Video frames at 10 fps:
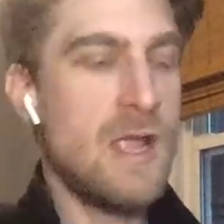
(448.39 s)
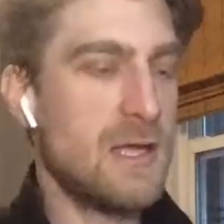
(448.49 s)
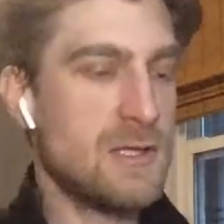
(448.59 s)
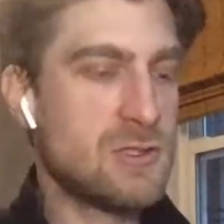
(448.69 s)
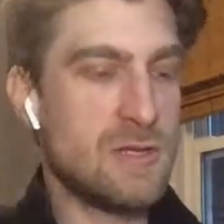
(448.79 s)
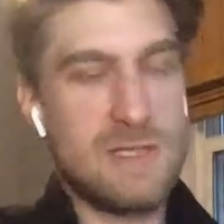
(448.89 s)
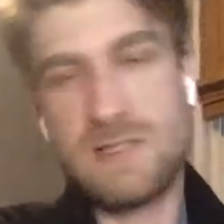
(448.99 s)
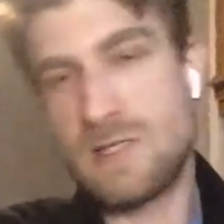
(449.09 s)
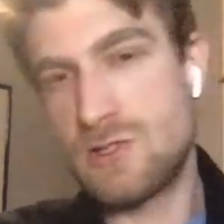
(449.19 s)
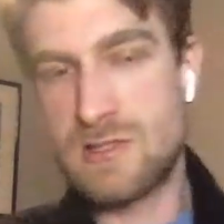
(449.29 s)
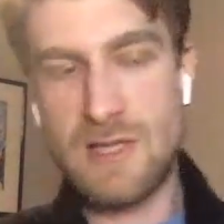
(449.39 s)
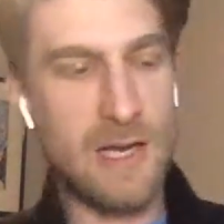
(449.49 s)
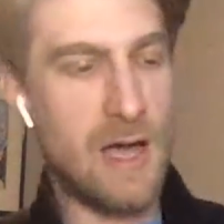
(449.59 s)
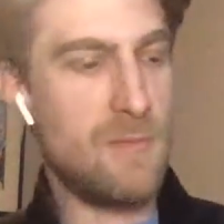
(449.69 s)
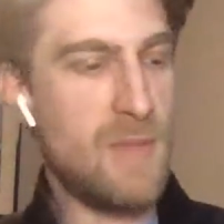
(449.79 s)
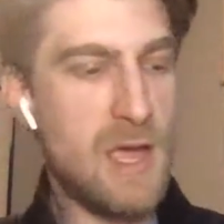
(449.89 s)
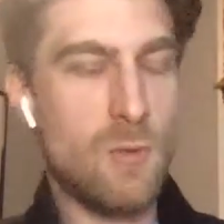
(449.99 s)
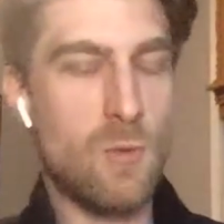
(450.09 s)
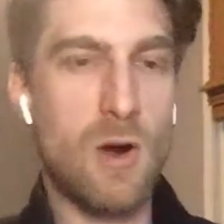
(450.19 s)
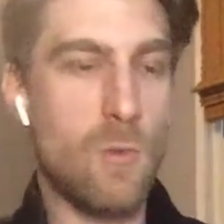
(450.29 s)
And so the decisions that got made
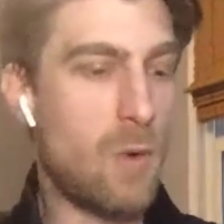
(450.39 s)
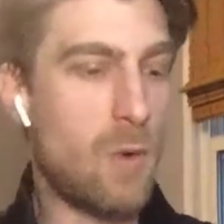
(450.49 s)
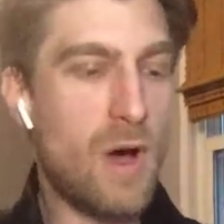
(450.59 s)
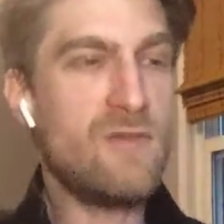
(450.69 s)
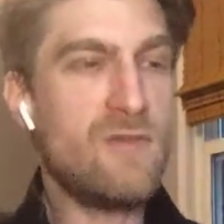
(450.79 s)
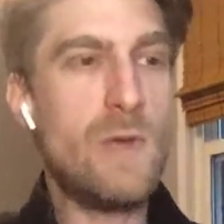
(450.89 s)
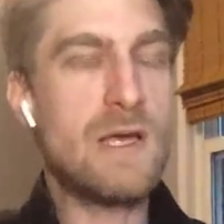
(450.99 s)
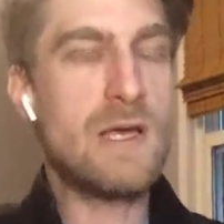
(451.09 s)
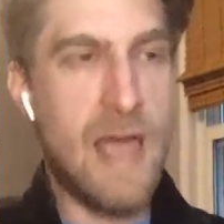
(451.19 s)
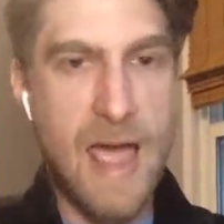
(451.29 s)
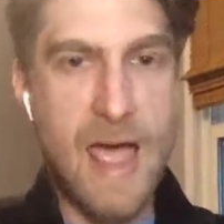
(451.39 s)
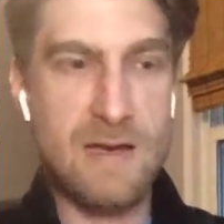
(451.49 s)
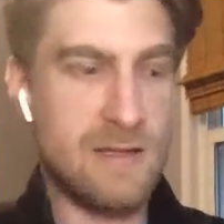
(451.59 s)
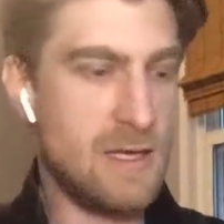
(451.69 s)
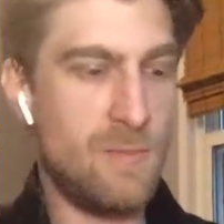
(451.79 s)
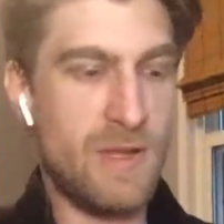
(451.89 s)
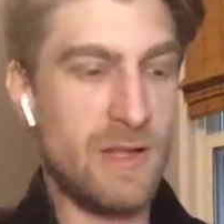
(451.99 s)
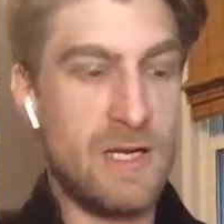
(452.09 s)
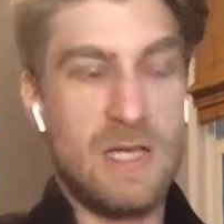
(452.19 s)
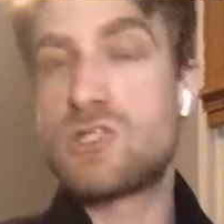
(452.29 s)
were, well, what if we could add the
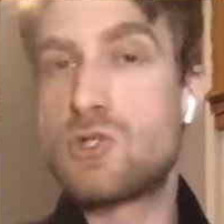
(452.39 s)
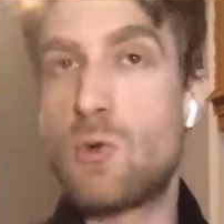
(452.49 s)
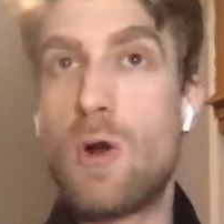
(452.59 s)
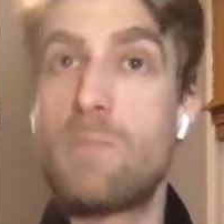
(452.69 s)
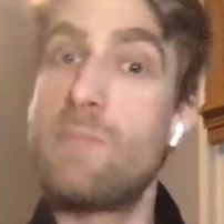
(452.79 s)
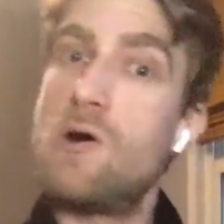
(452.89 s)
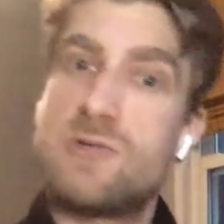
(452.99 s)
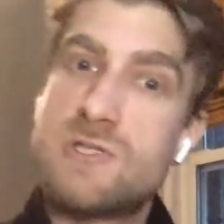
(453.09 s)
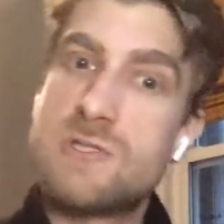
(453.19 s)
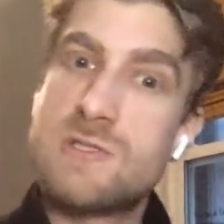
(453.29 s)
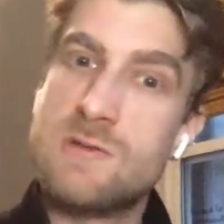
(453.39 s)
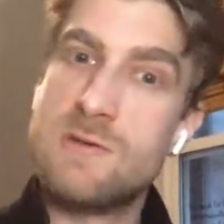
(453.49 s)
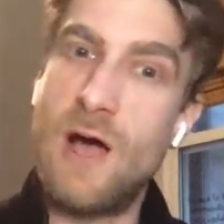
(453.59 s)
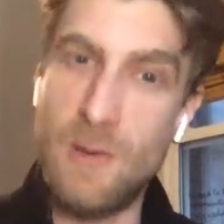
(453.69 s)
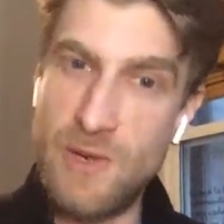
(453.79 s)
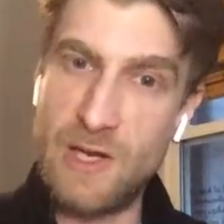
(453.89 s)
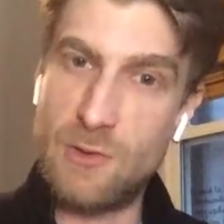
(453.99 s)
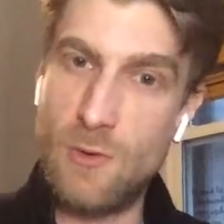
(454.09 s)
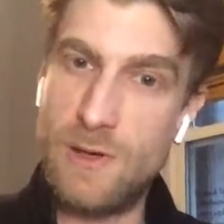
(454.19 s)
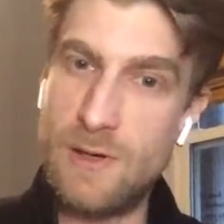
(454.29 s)
ability to store posts on Bitcoin